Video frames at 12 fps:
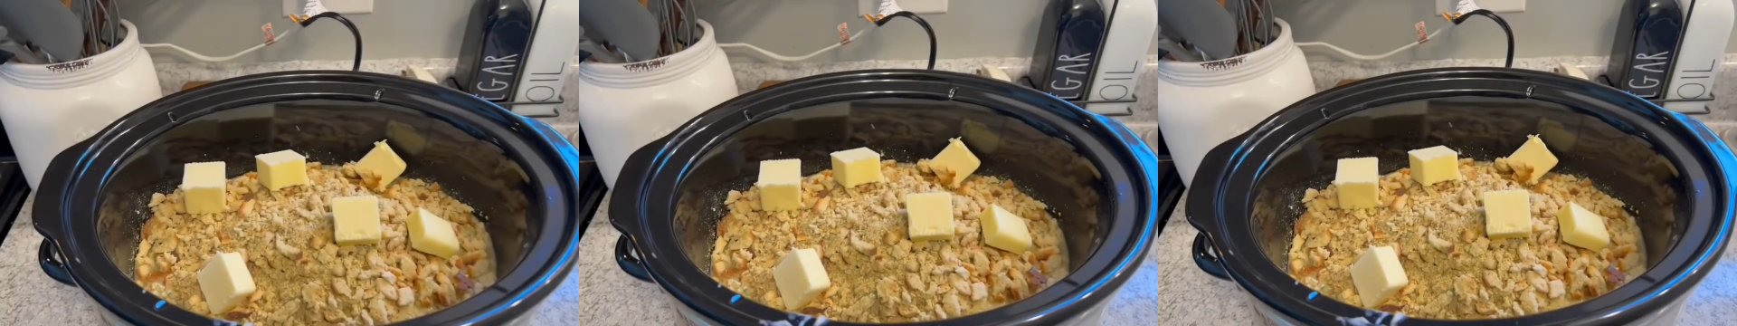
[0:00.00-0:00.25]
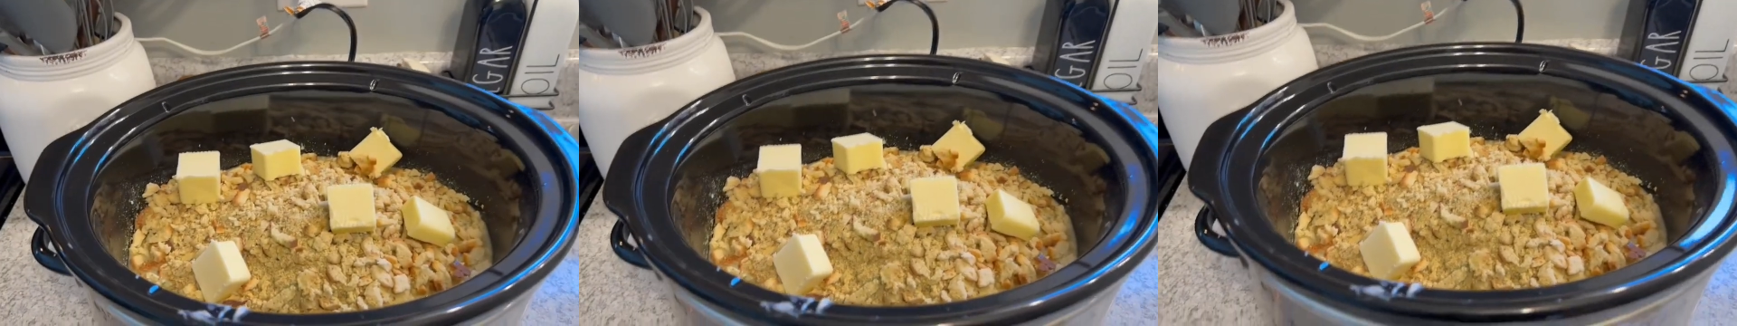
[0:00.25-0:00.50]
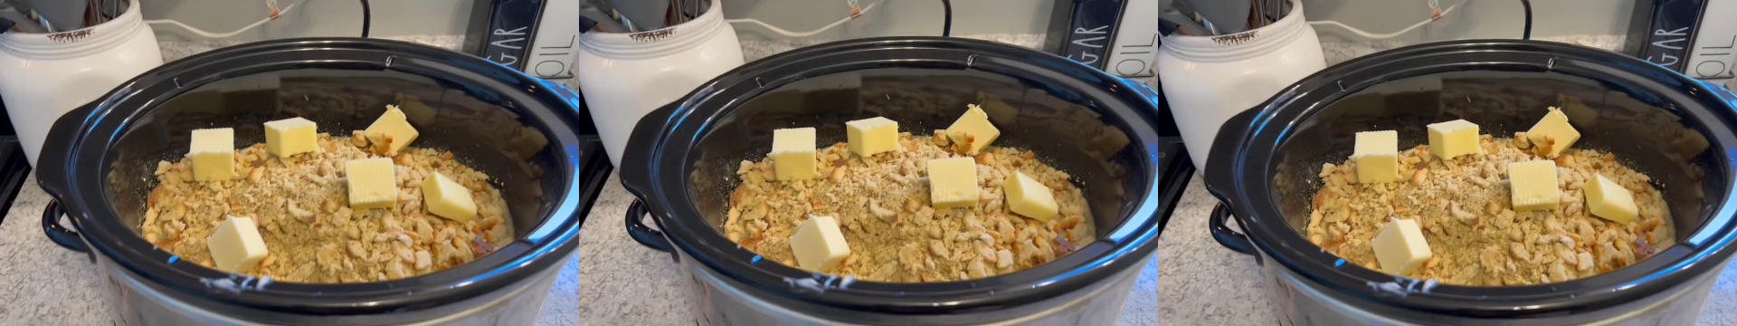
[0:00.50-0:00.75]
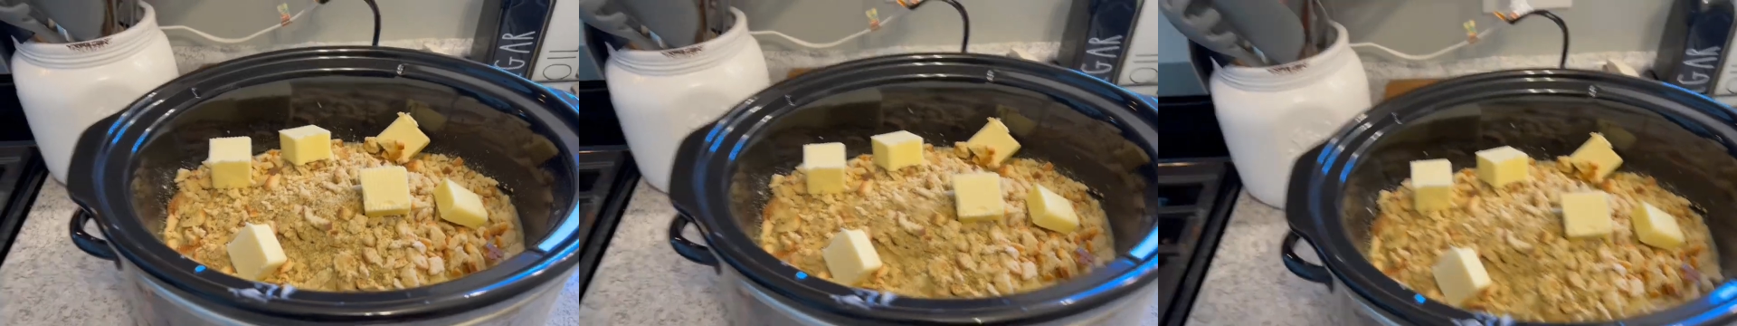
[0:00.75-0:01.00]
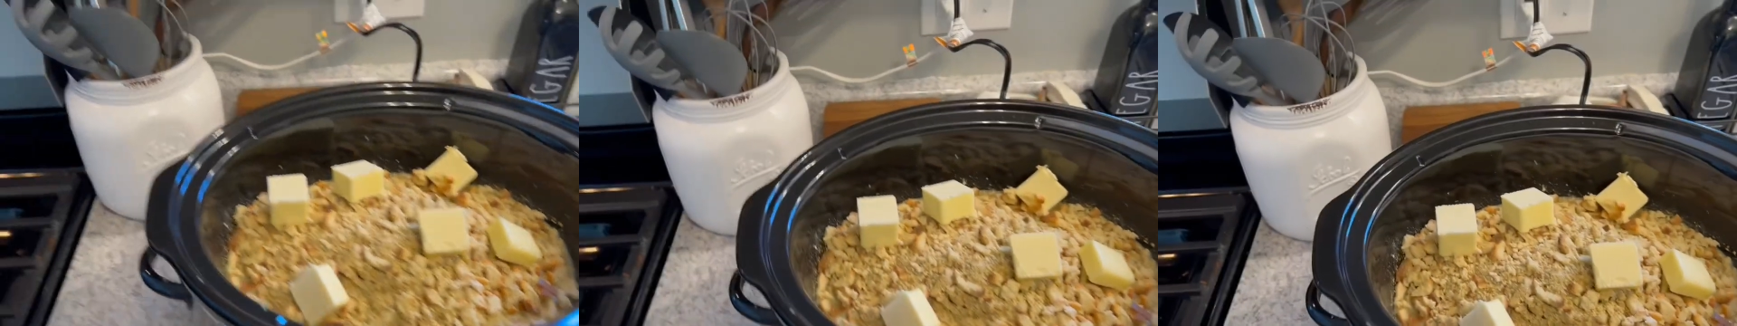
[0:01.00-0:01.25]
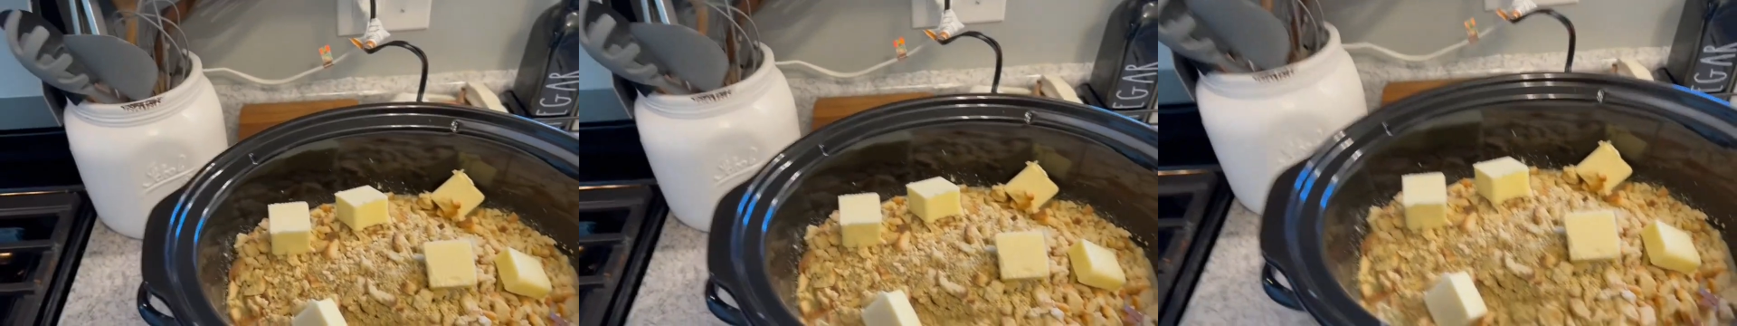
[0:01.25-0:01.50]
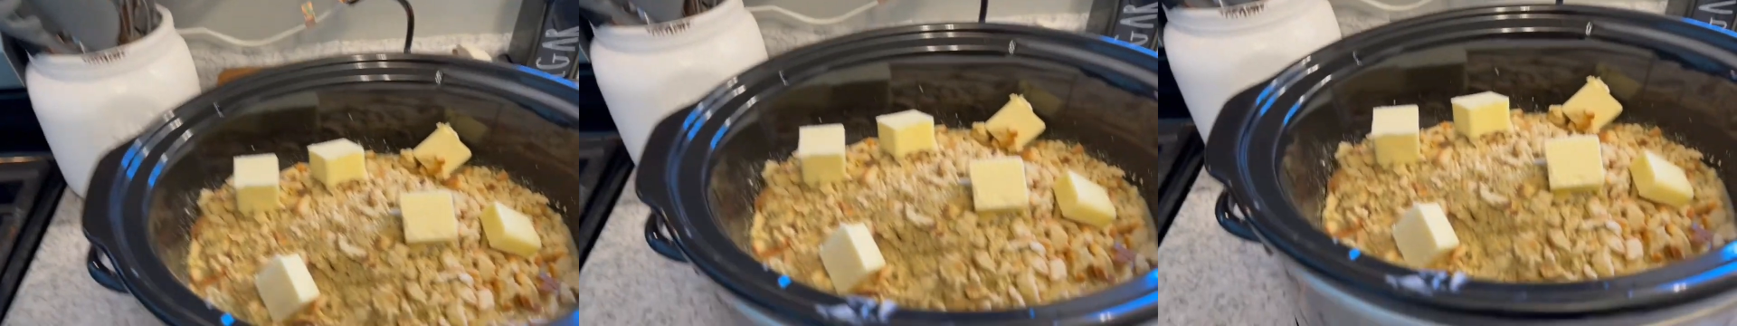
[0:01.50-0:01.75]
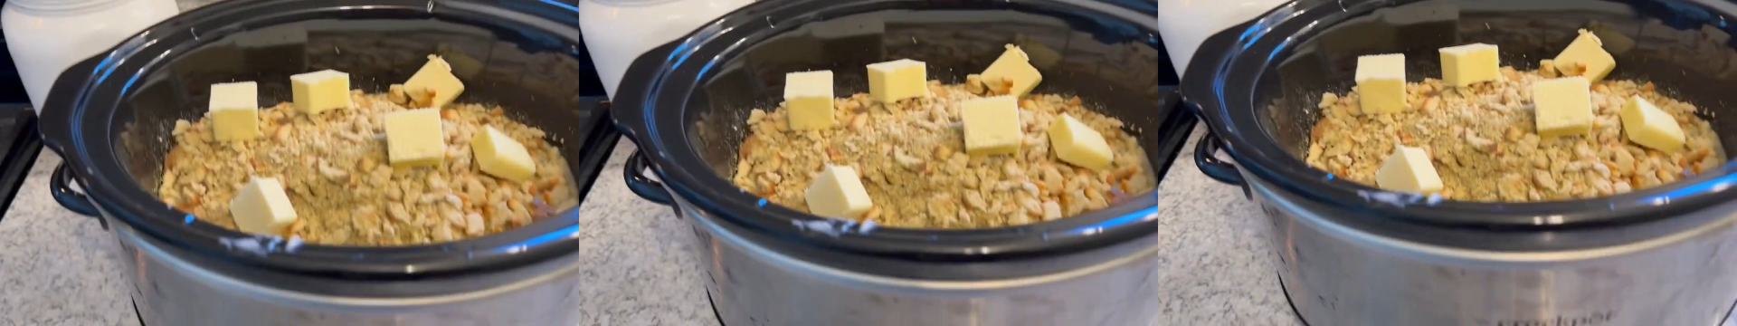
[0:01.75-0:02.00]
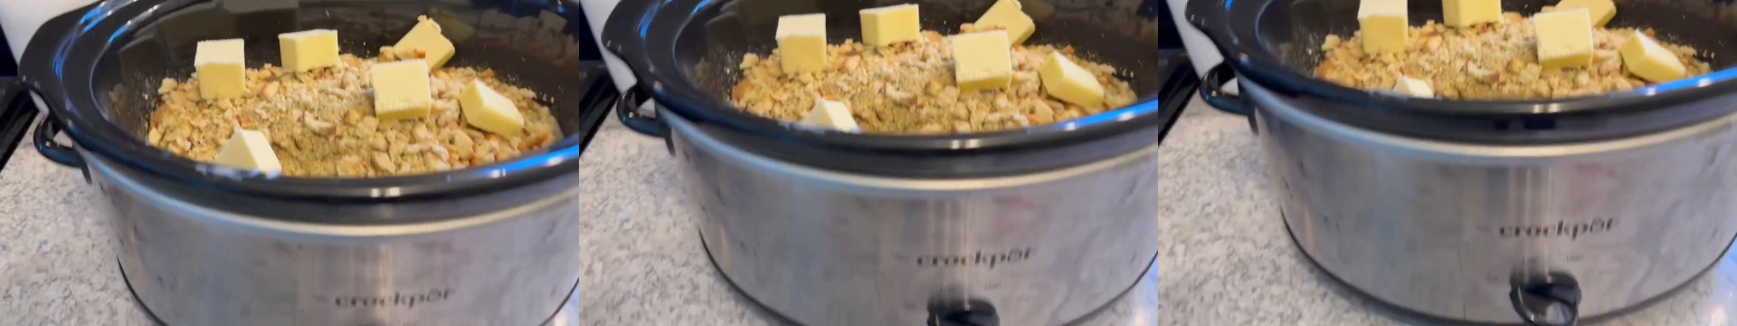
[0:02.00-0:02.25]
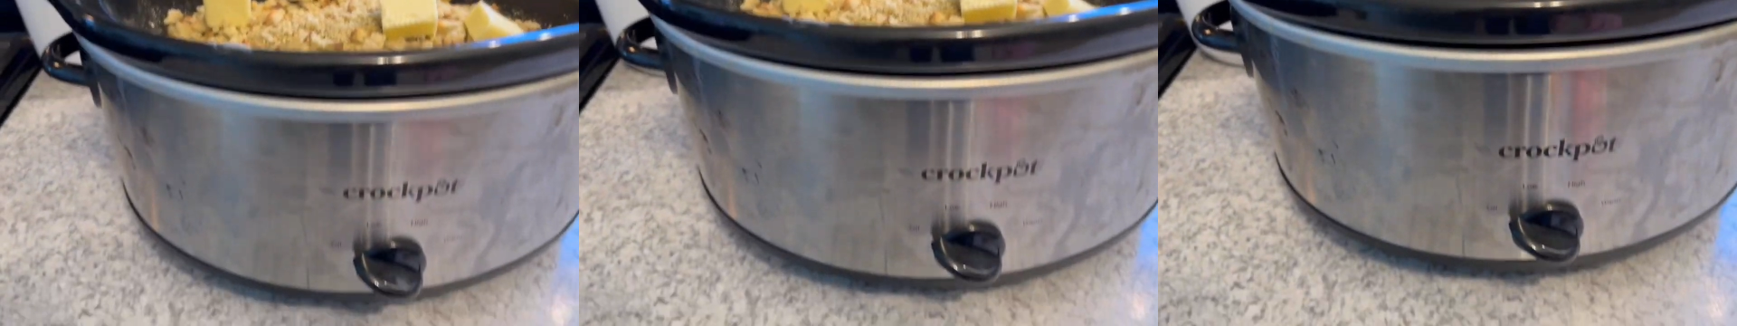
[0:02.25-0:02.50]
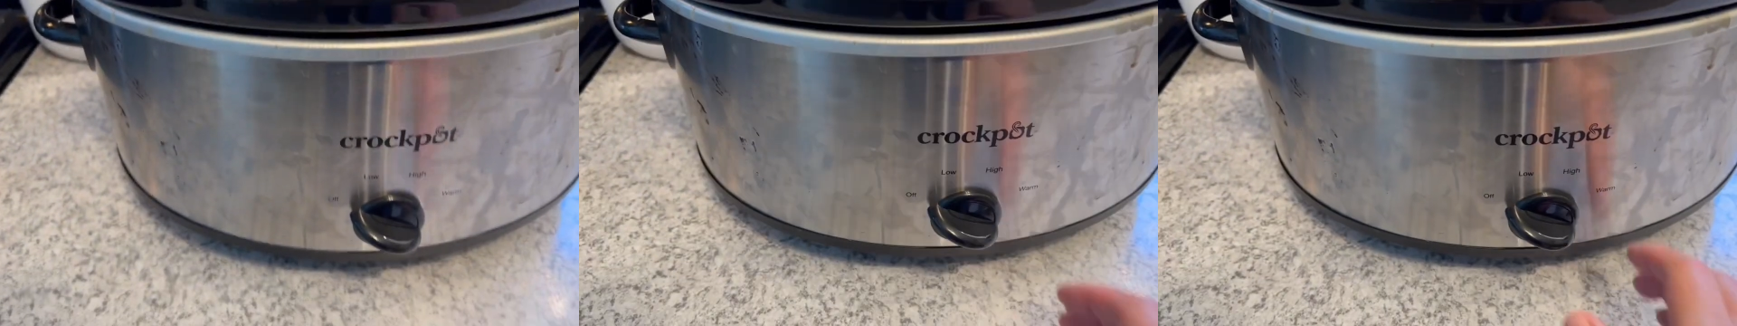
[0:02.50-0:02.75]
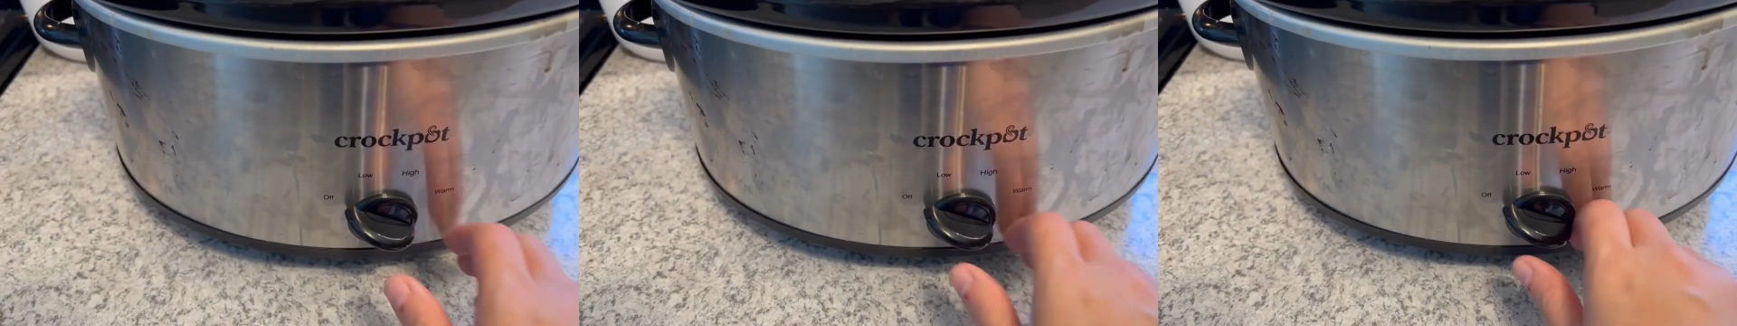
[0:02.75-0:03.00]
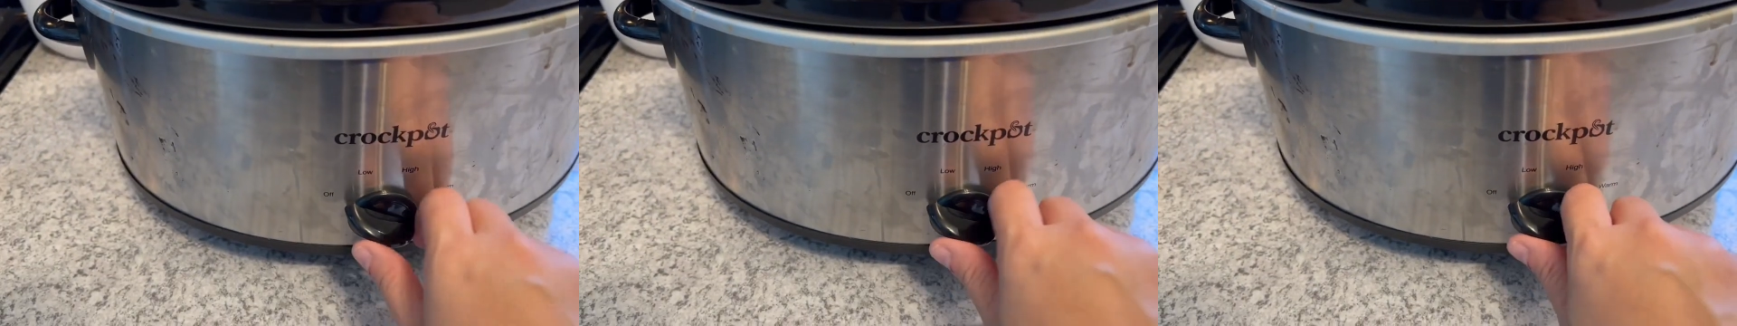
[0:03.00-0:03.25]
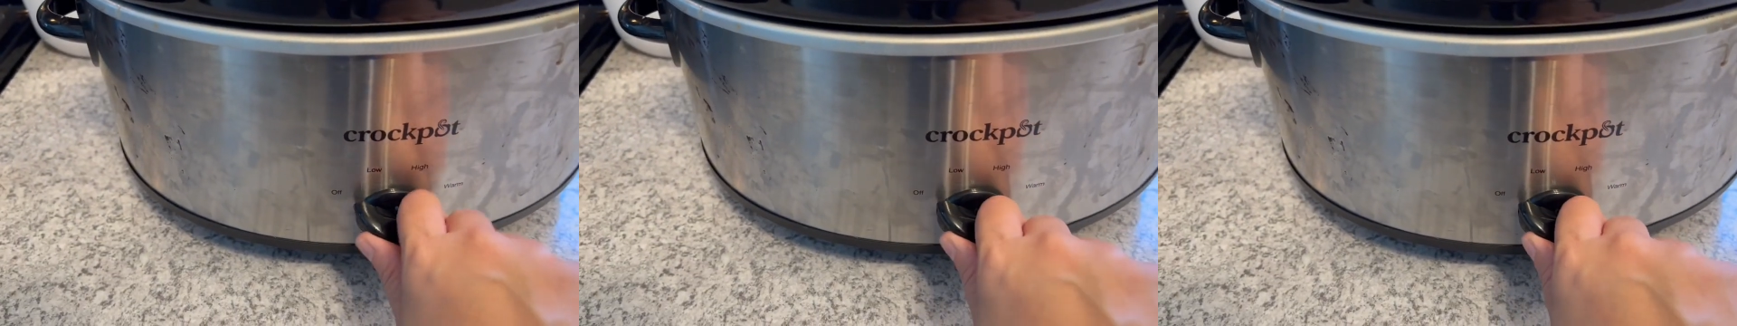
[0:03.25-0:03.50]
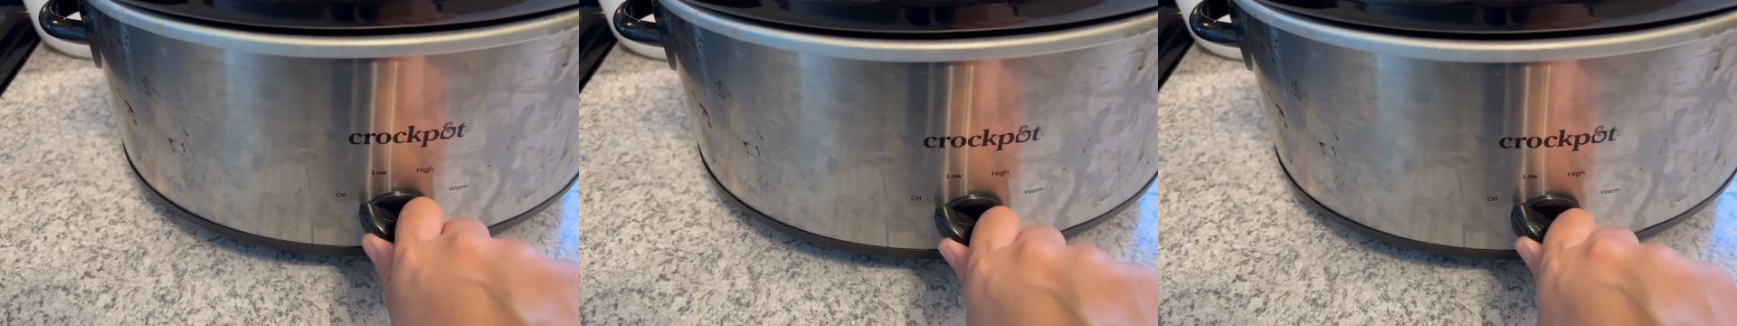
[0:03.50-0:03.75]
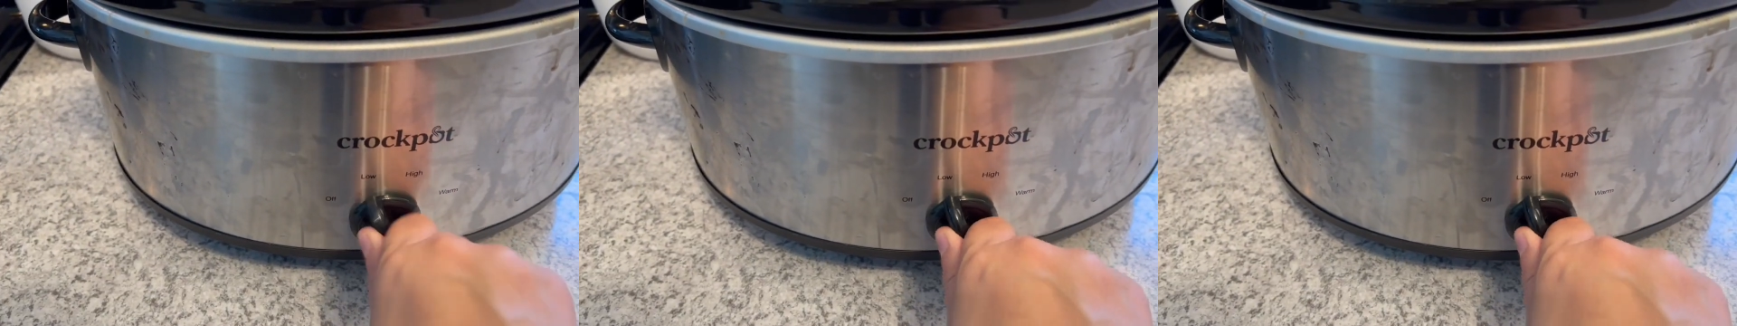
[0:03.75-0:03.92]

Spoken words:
(no speaker visible)